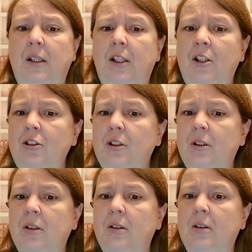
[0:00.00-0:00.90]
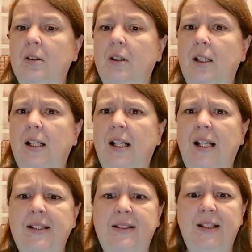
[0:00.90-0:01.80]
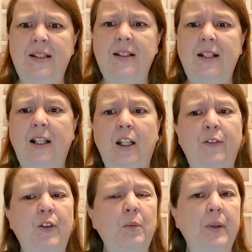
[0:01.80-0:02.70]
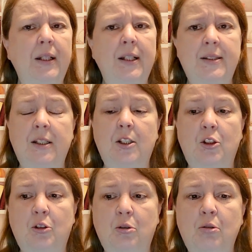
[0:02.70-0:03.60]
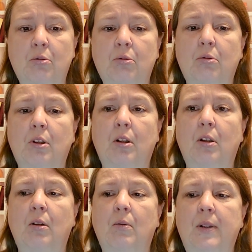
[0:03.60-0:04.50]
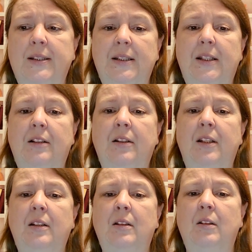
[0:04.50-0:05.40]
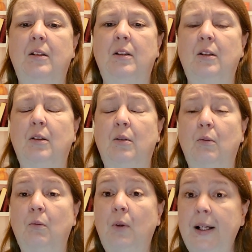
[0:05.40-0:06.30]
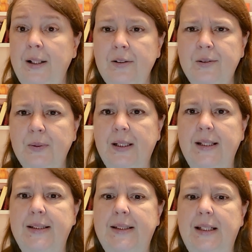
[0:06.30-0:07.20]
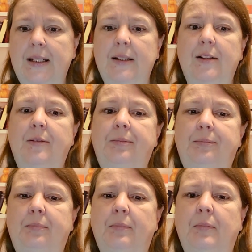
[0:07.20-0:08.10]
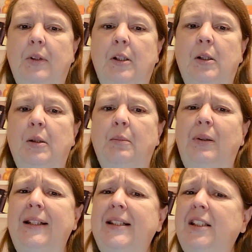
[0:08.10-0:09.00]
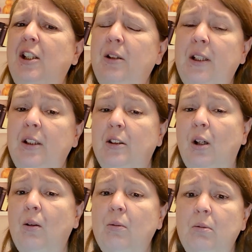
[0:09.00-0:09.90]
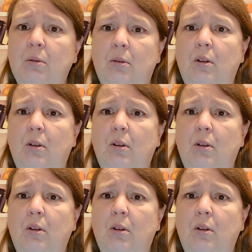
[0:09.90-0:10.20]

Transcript: Kirsha, I said that I love you because it is true, reasoned Kirian. Why else would I say it? Please, Kirian, don't.